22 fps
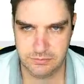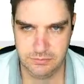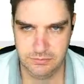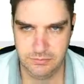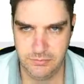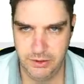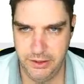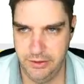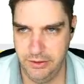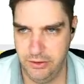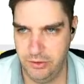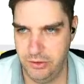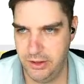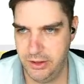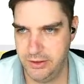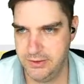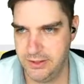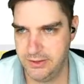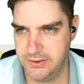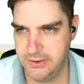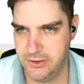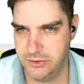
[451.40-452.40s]
that'll get us
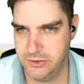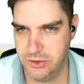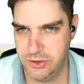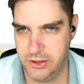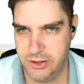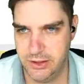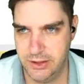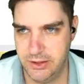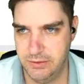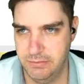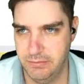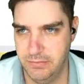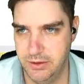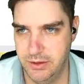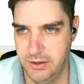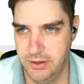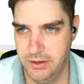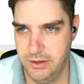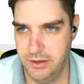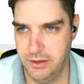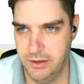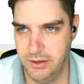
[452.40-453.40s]
our session ID.
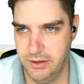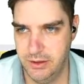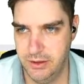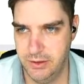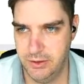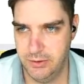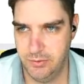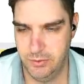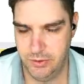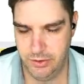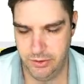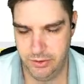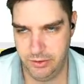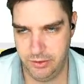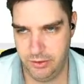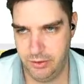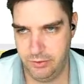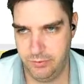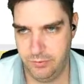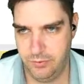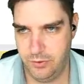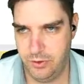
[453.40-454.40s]
So we're going to
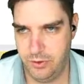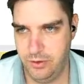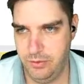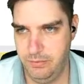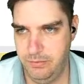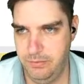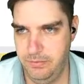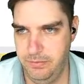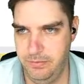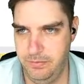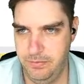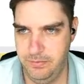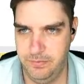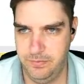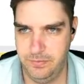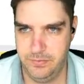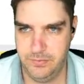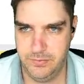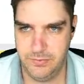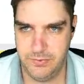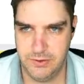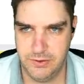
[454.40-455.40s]
go from
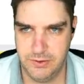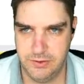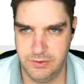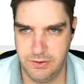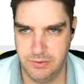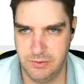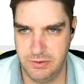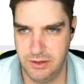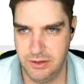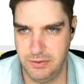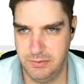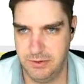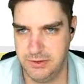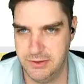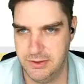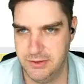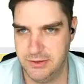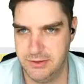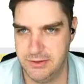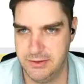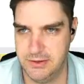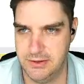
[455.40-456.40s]
sys.dm
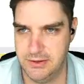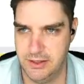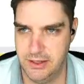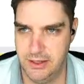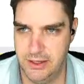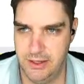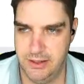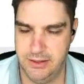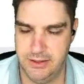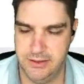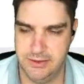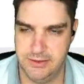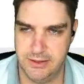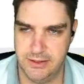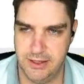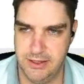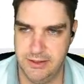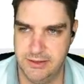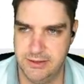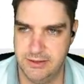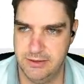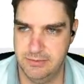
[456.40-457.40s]
exec as
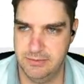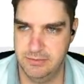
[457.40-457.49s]
S.